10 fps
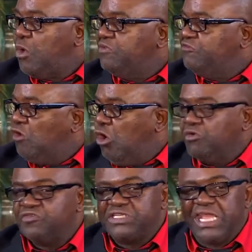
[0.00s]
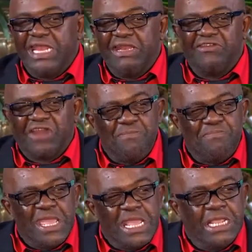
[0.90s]
were involved in
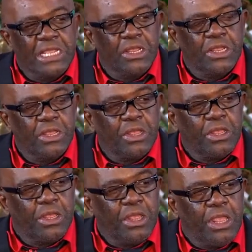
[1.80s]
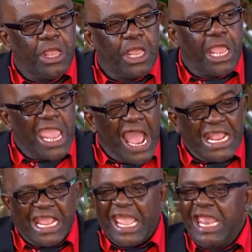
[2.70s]
raping a
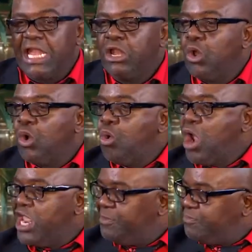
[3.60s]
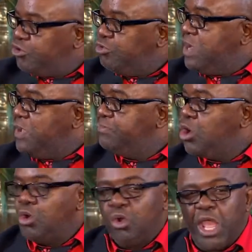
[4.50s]
young girl who had a problem,
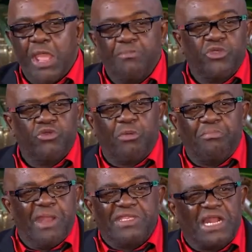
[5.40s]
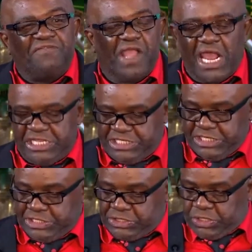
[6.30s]
um, you know, mental
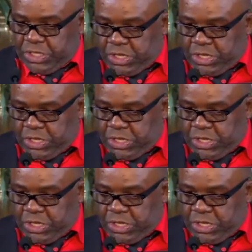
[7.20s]
faculties.